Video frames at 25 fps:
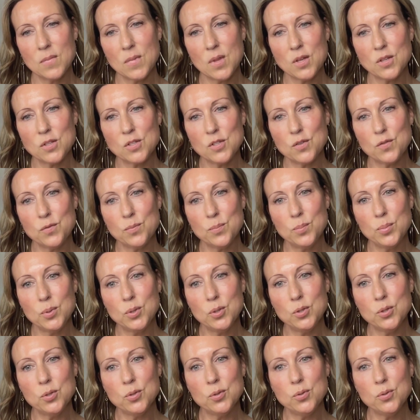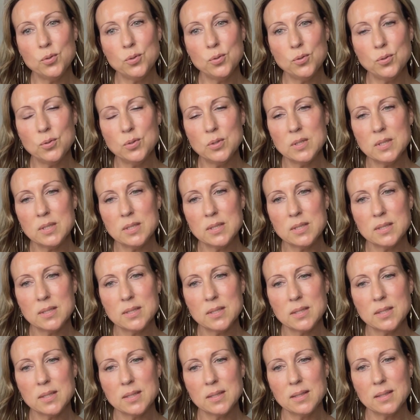Lots of blues
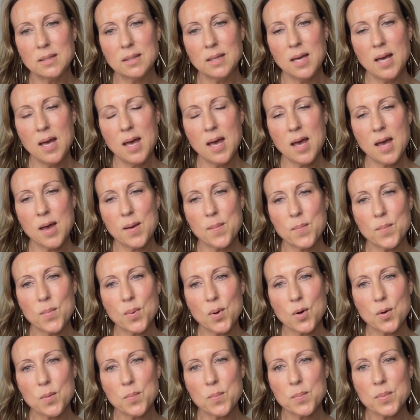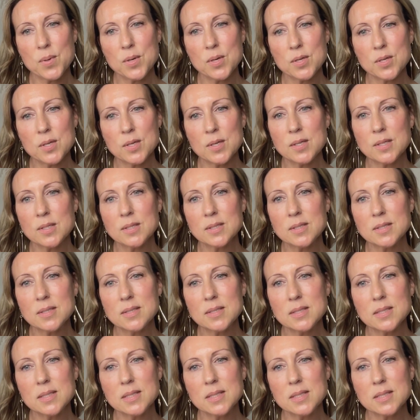and purples.